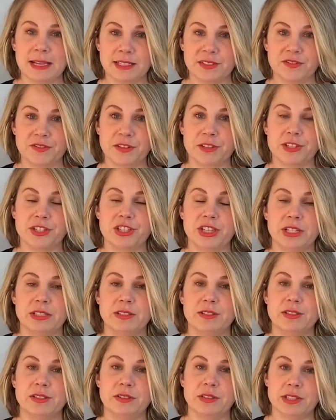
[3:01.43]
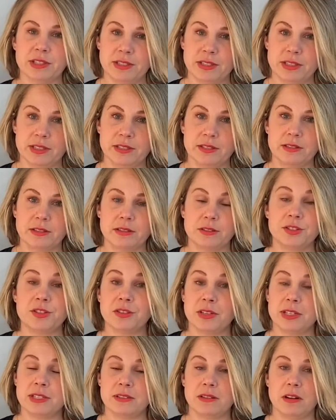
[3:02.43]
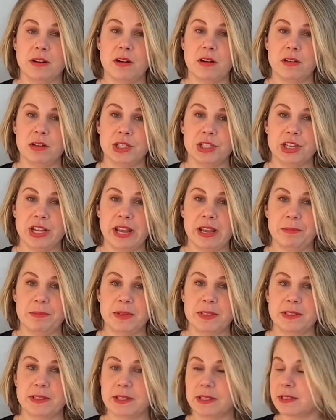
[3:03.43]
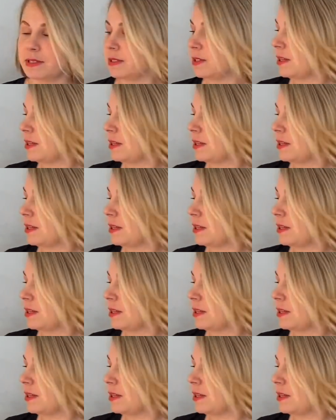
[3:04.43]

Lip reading: first-gen students on college campuses.